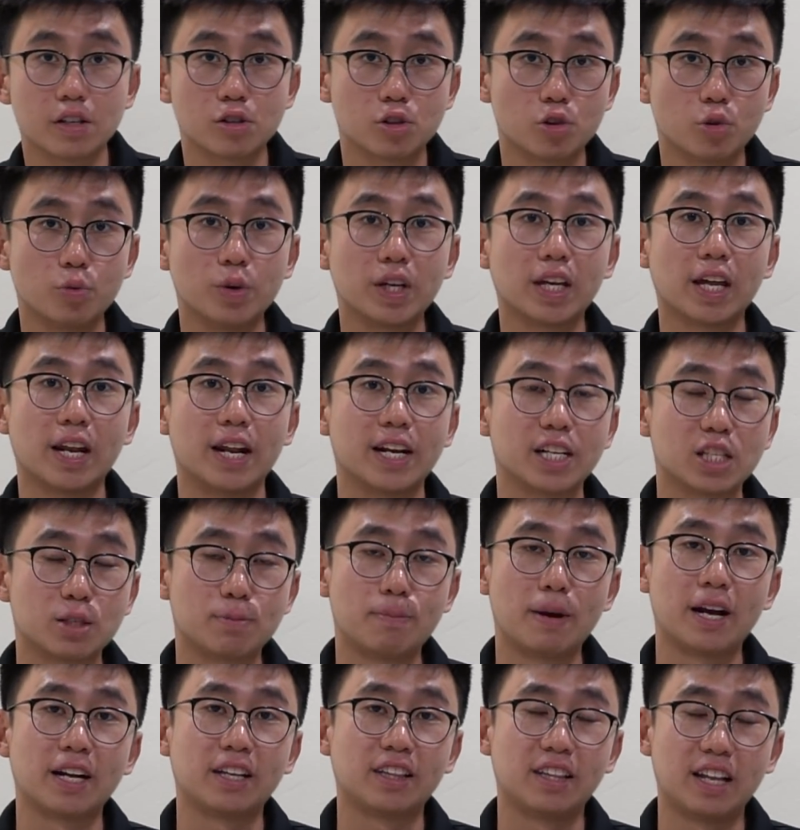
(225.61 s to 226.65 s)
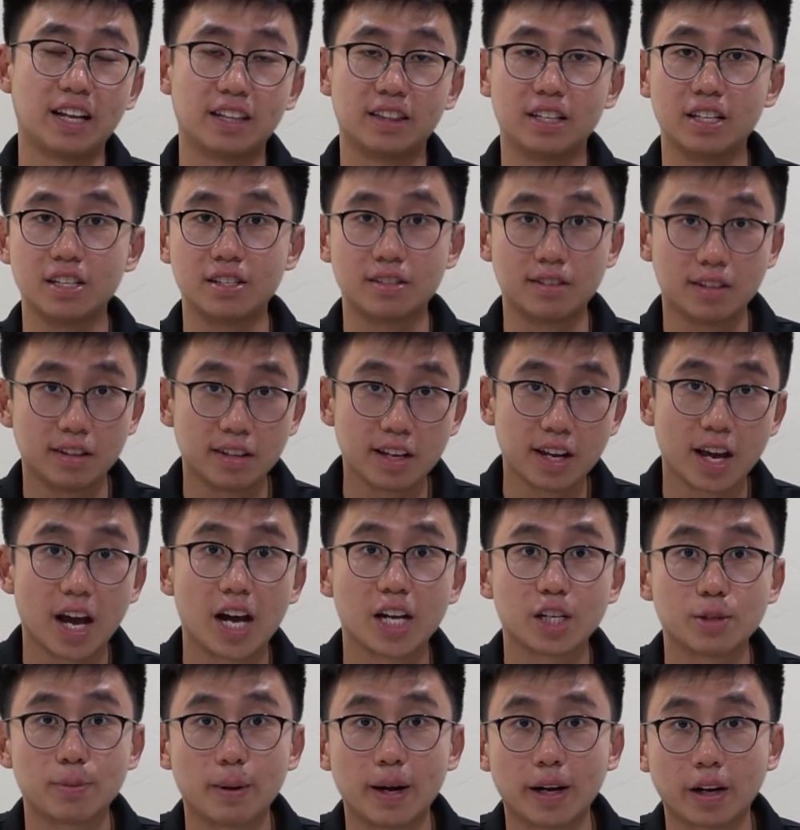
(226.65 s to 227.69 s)
So we can expect that the City
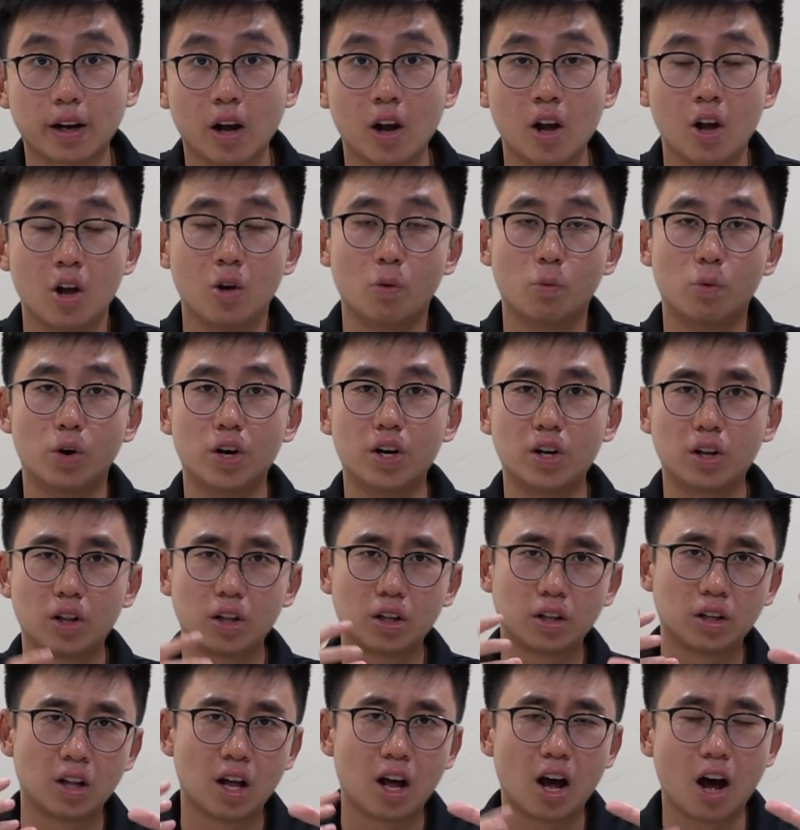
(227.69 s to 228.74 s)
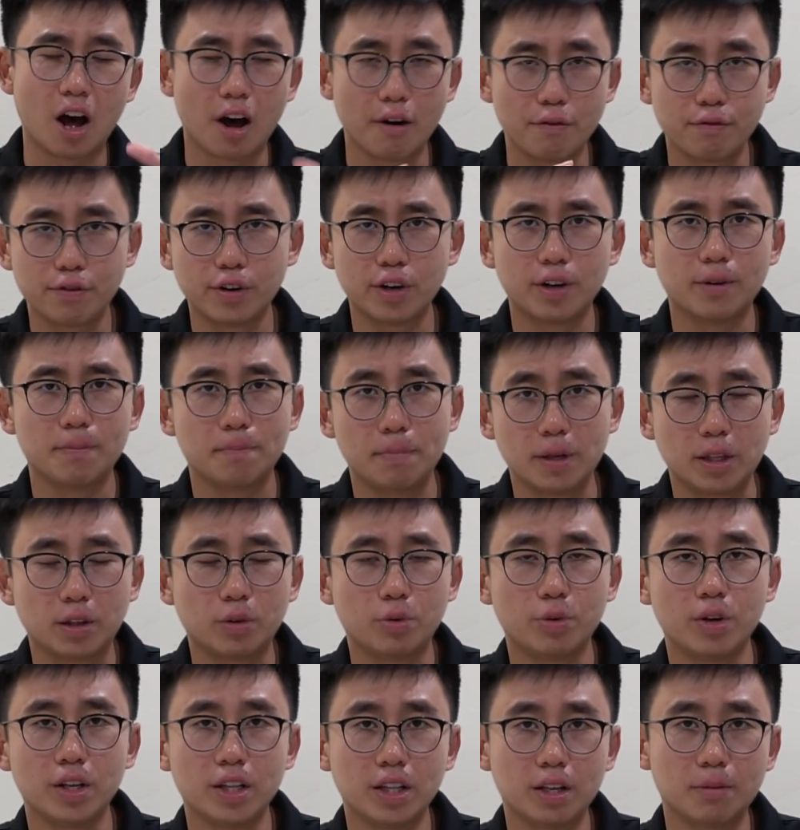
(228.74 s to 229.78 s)
Hatchback will hover
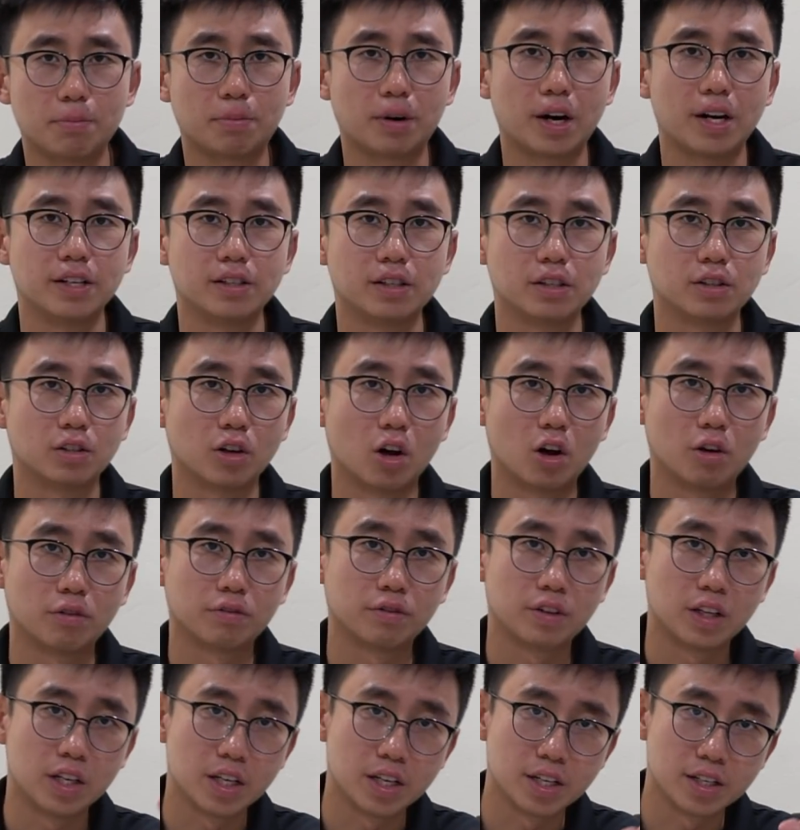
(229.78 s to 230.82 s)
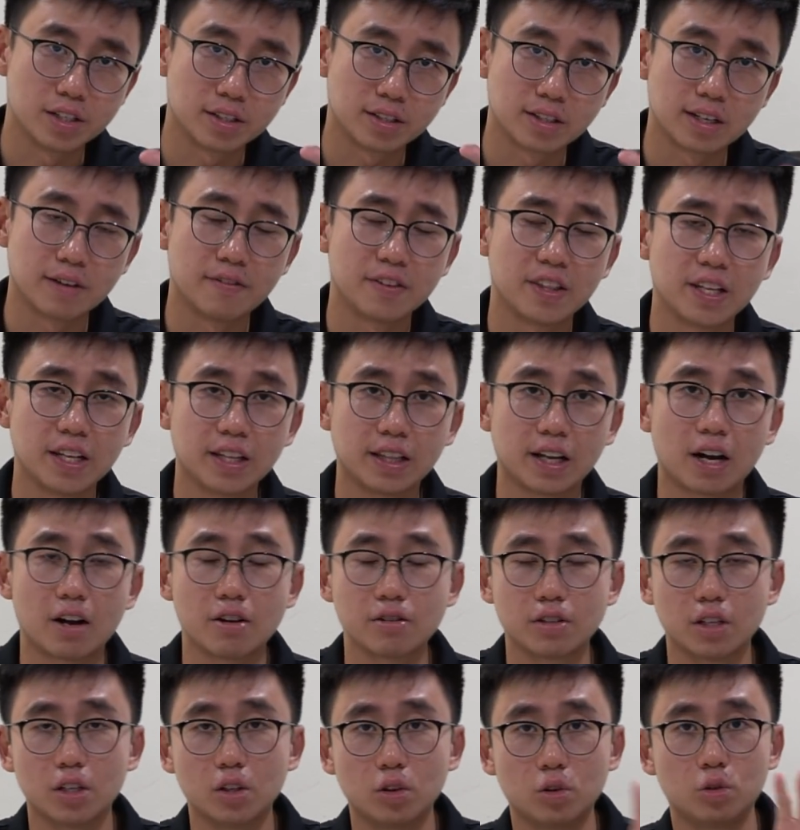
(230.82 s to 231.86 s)
between the prices of the
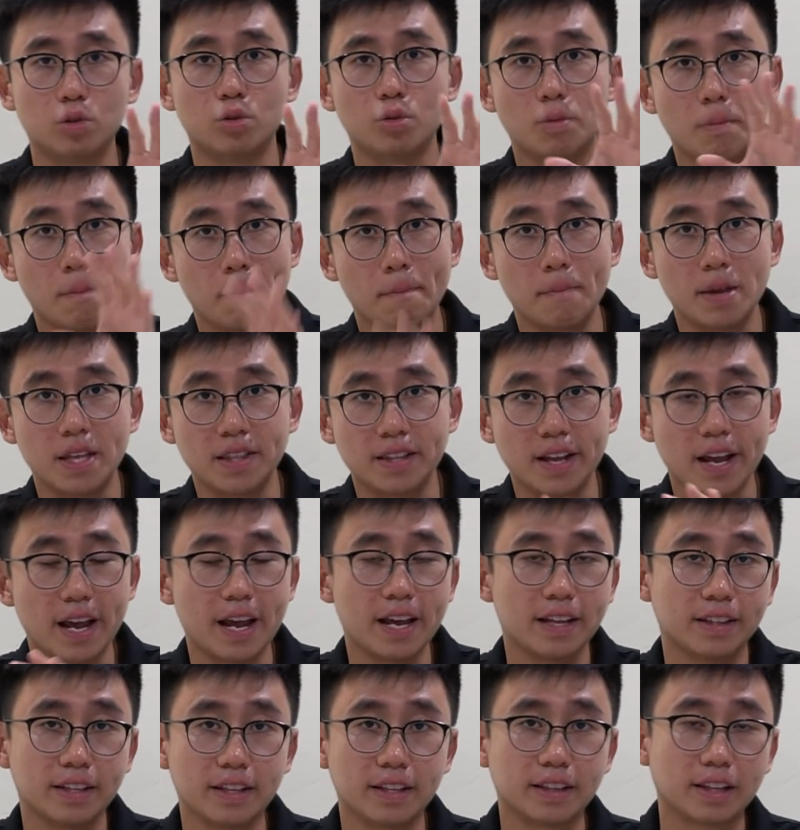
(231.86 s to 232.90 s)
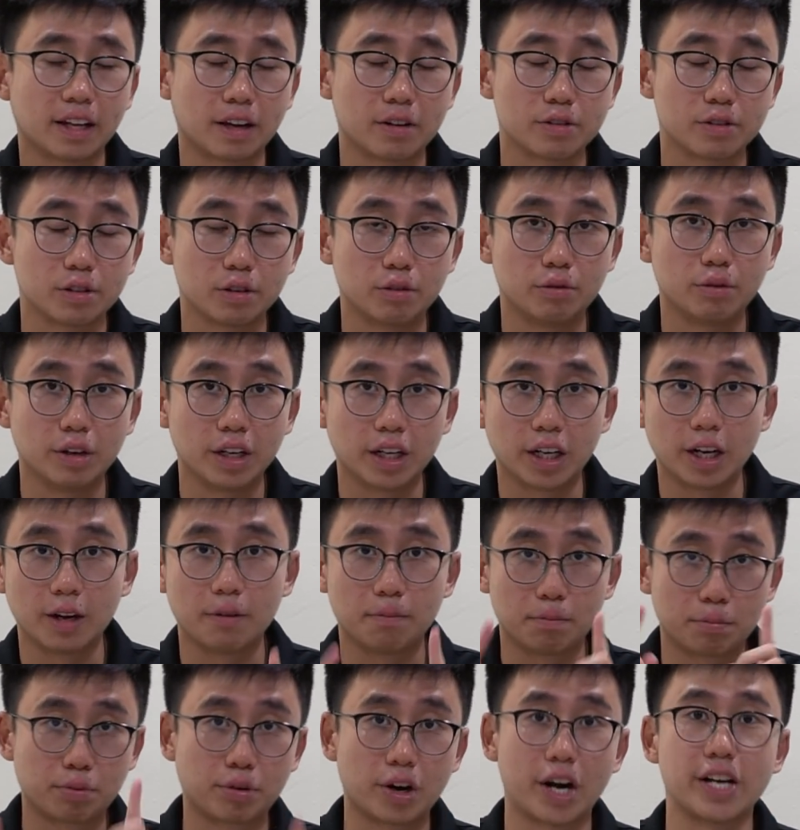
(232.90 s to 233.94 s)
70,000 to mid 80,000
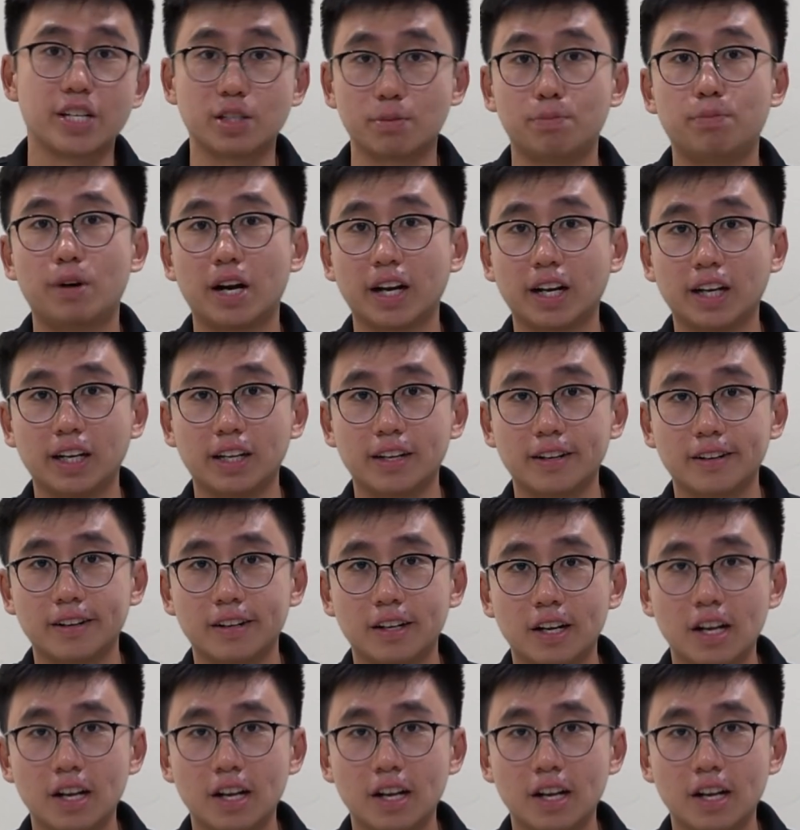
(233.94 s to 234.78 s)
ringgit price bracket.